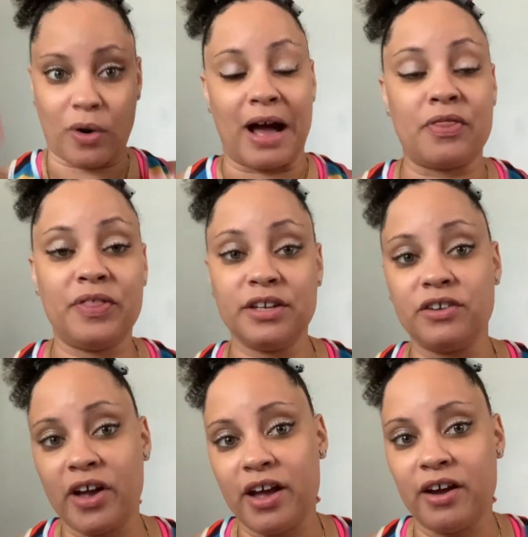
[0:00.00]
how thin
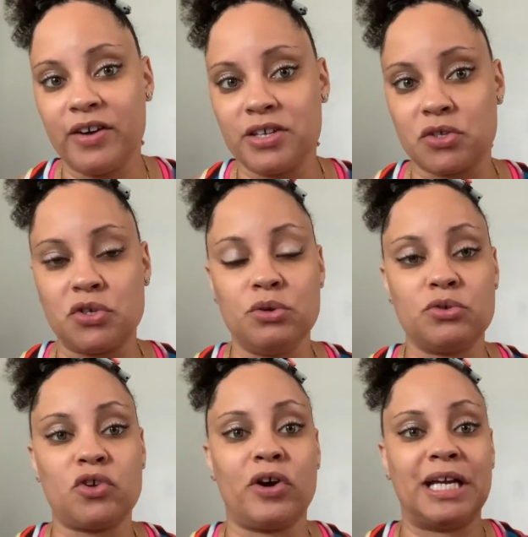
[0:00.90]
your hair is until you
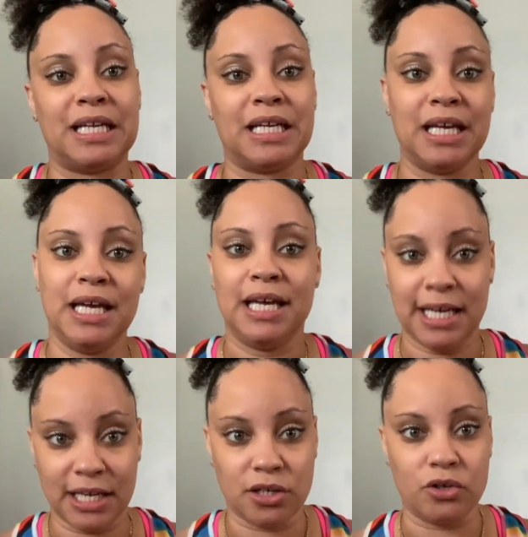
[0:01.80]
start getting
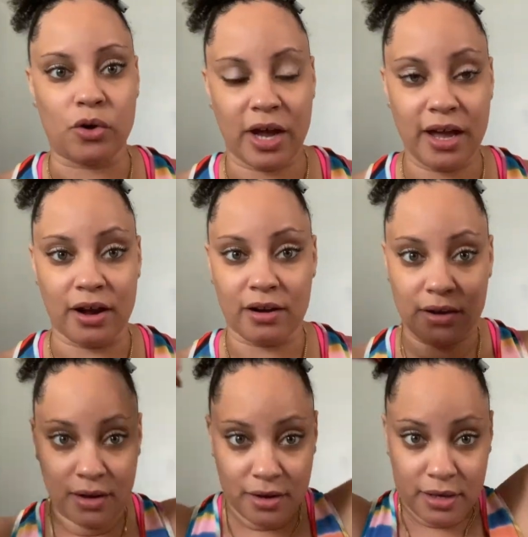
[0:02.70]
in your hair.
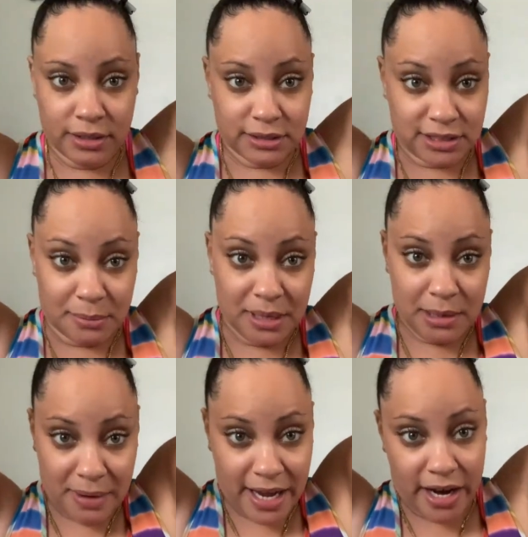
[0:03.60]
To me,
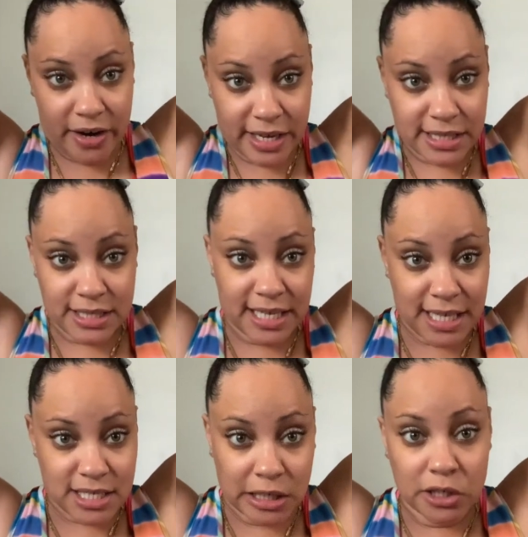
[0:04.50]
my hair, it
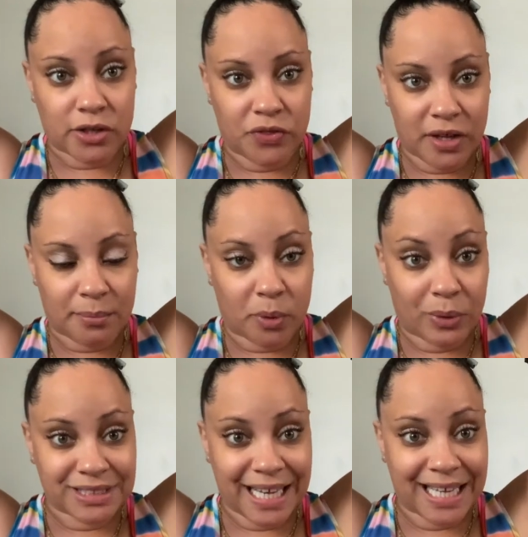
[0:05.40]
doesn't look thick, but
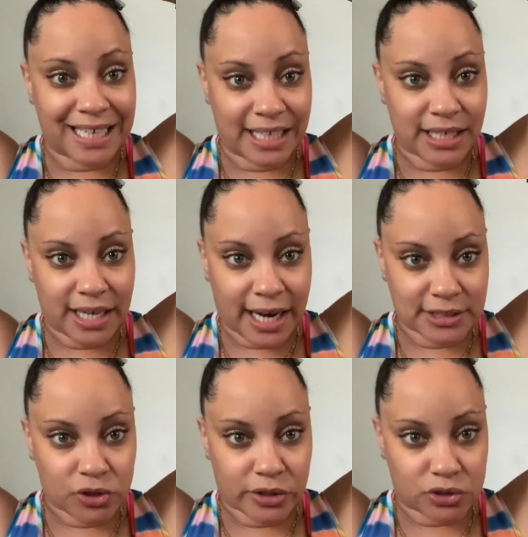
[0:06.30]
once I get in it and I
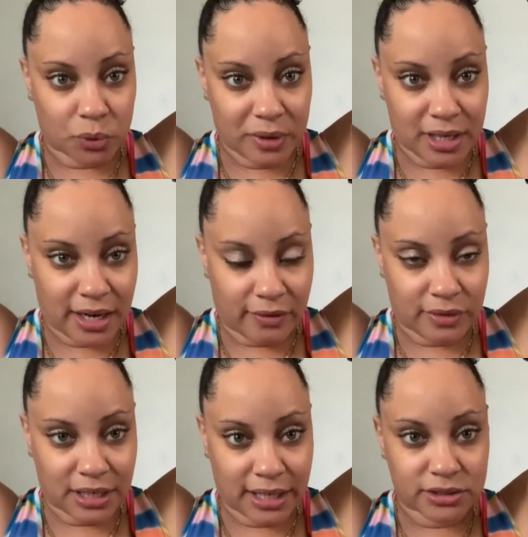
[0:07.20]
start doing it, I
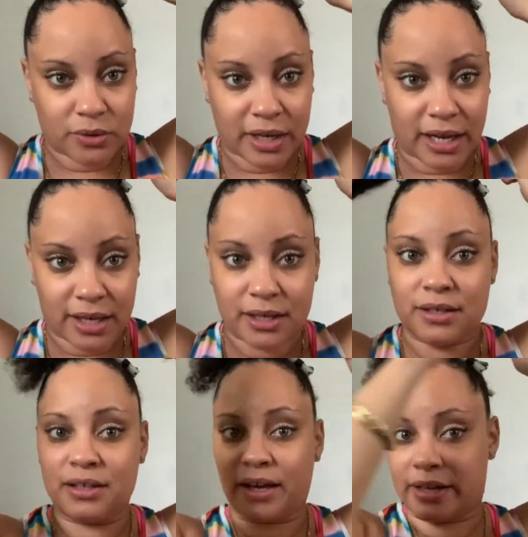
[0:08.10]
realize, okay,
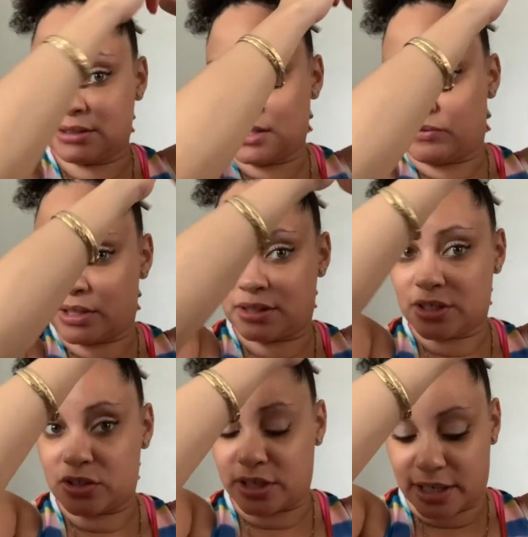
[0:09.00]
yeah, it's definitely
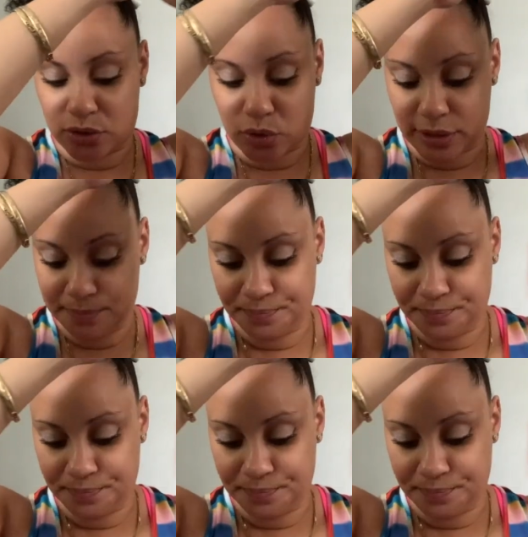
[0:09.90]
thicker than I thought.